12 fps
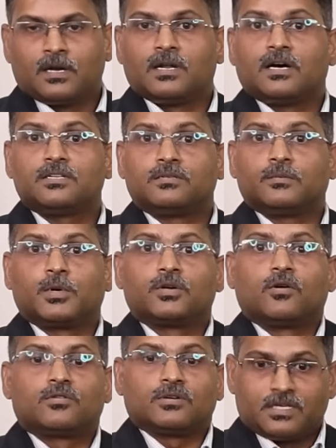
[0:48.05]
Last but
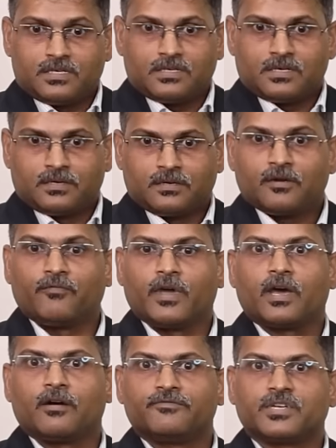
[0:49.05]
not least, we
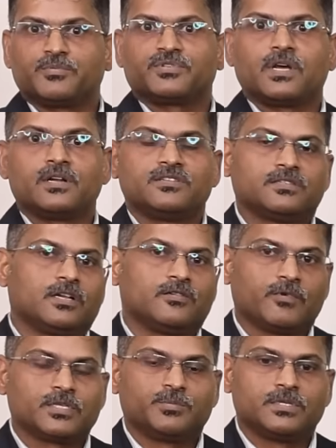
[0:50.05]
have substantial
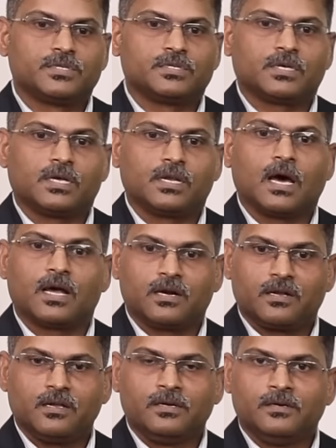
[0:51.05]
investments in
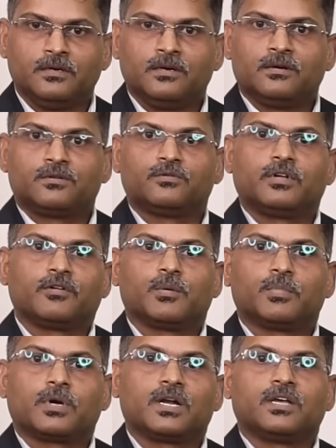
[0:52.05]
R&D to
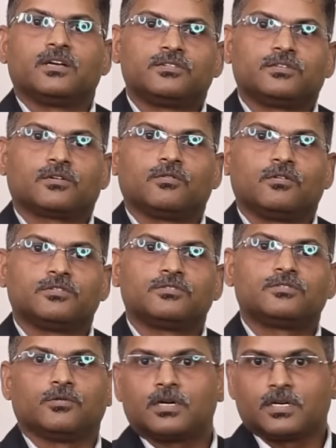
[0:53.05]
develop cutting-edge
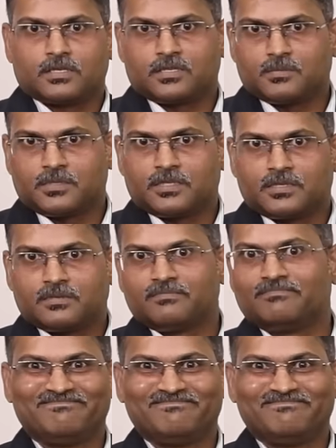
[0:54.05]
technologies to our customers.